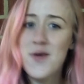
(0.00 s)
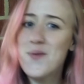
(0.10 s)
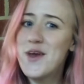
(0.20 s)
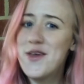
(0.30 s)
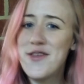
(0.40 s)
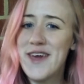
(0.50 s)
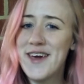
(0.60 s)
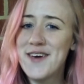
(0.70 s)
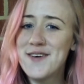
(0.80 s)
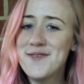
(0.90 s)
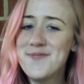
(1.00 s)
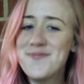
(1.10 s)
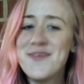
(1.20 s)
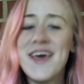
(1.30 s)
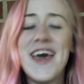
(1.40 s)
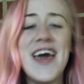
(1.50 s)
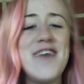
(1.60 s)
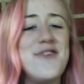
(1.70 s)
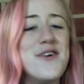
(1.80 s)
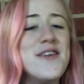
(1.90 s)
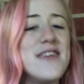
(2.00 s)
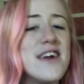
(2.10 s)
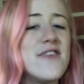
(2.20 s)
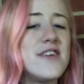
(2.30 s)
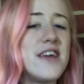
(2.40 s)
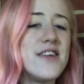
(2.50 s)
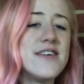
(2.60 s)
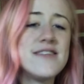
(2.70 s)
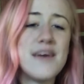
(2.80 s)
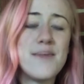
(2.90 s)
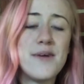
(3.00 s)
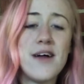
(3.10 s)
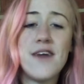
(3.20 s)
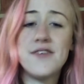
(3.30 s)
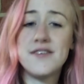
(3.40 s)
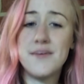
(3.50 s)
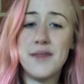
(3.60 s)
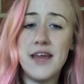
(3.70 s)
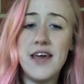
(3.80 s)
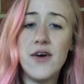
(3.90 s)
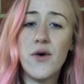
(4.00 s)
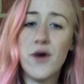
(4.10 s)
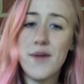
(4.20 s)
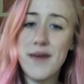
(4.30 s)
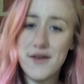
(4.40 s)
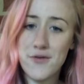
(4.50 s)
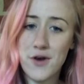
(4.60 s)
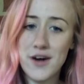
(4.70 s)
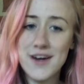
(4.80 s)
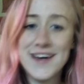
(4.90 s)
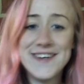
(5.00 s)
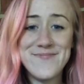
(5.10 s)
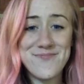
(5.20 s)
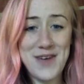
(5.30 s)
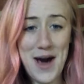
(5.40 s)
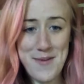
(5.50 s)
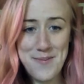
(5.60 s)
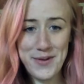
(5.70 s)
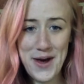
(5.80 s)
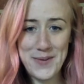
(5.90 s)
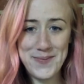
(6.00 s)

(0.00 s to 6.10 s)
What do you think? If you can think of another example of a simile or a metaphor, comment below.